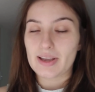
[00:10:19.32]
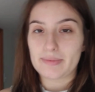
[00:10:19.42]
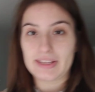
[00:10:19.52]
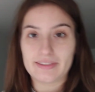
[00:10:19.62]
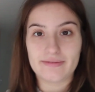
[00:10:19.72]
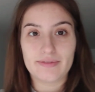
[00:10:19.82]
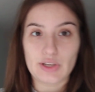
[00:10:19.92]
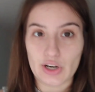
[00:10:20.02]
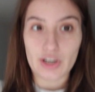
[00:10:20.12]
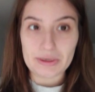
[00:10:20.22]
I mean,
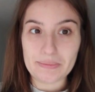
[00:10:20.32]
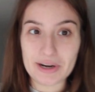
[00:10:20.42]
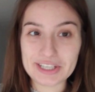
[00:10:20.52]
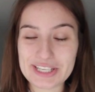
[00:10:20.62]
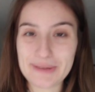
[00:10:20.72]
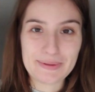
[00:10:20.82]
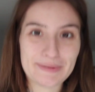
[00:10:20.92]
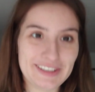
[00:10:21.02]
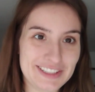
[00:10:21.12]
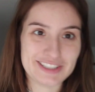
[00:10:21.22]
you're already marked.
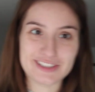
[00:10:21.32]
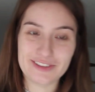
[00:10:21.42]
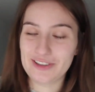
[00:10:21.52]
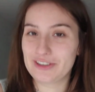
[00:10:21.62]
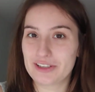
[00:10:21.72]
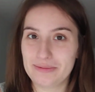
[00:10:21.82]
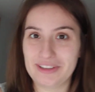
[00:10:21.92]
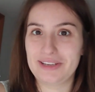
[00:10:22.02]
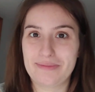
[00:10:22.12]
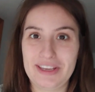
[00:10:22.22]
The page is no longer a
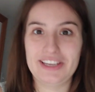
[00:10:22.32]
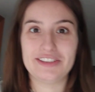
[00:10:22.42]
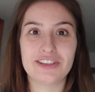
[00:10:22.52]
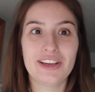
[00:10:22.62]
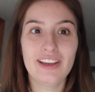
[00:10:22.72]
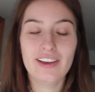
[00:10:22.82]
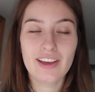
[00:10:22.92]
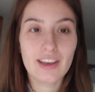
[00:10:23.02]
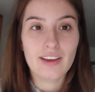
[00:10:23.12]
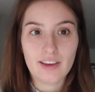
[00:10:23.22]
blank page.
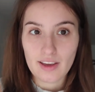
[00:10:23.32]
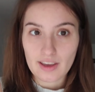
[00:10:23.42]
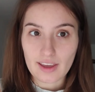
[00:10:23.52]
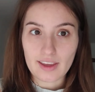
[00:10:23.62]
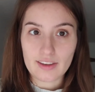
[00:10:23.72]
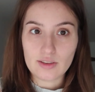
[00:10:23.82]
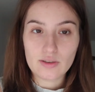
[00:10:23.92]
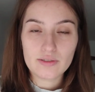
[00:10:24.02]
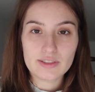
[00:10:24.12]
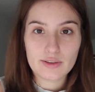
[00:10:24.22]
And you
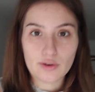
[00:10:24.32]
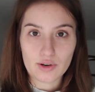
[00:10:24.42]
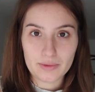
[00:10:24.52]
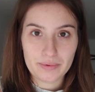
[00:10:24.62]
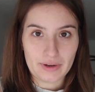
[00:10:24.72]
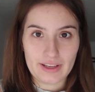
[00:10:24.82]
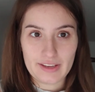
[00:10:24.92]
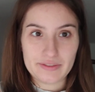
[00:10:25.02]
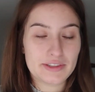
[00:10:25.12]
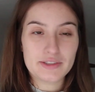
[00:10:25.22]
can always incorporate,
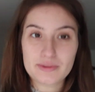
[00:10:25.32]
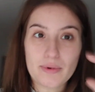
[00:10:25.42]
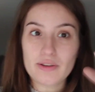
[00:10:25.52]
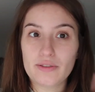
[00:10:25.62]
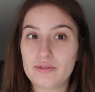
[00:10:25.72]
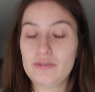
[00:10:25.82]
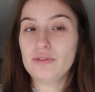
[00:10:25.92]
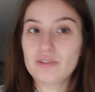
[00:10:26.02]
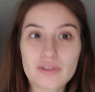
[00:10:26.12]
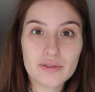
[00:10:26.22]
like if it's a small little
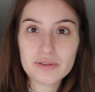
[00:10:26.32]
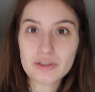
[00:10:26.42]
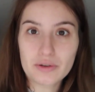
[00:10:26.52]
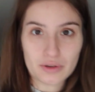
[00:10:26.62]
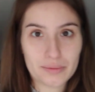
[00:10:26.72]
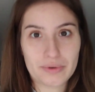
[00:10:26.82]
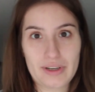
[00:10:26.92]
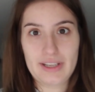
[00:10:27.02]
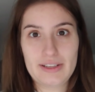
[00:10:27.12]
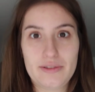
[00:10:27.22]
doodle, you can always
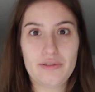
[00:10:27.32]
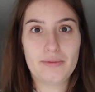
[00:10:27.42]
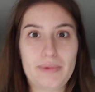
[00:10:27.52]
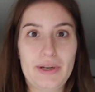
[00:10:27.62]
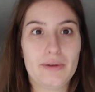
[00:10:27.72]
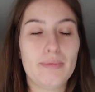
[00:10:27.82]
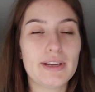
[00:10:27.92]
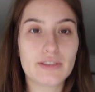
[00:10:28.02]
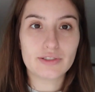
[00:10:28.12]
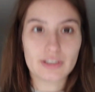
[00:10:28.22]
incorporate it into a bigger
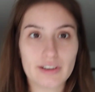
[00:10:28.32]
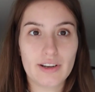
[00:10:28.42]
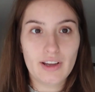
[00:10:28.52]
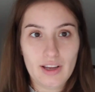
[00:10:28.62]
picture.